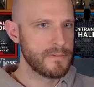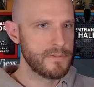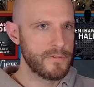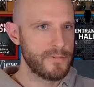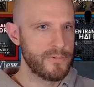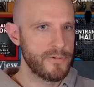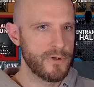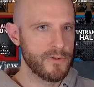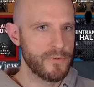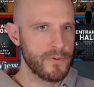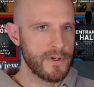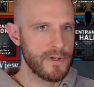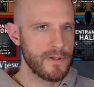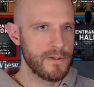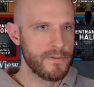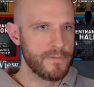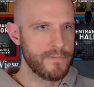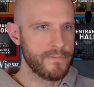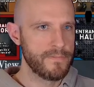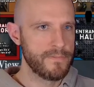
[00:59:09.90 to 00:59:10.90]
Wrong way.
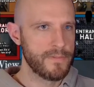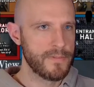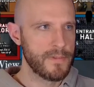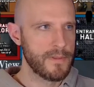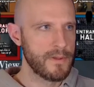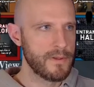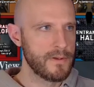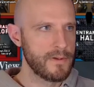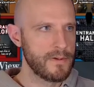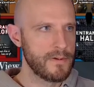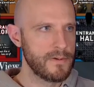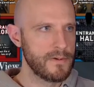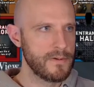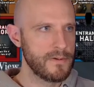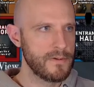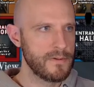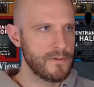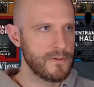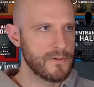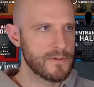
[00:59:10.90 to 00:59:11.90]

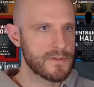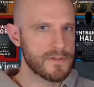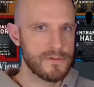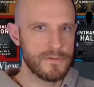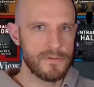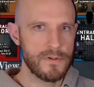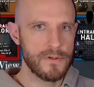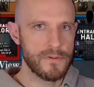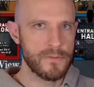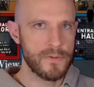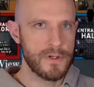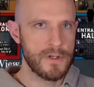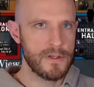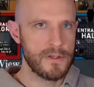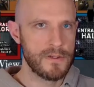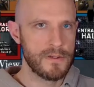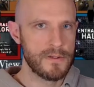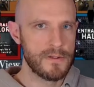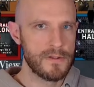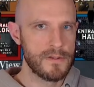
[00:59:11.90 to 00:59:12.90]
Also wrong way.
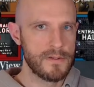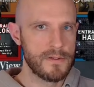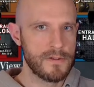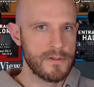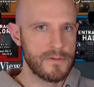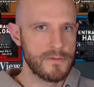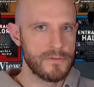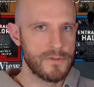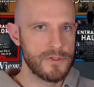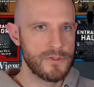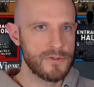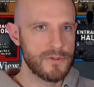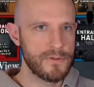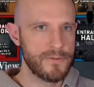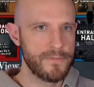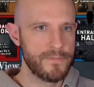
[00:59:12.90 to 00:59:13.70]
Redraw.